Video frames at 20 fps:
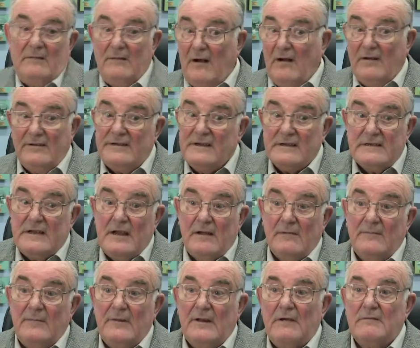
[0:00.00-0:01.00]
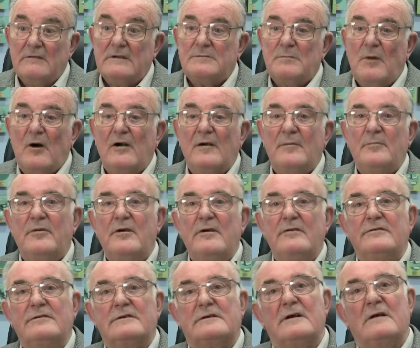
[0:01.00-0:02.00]
I just happened. That was my
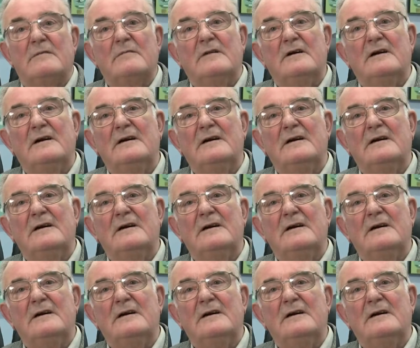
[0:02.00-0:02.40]
apprenticeship.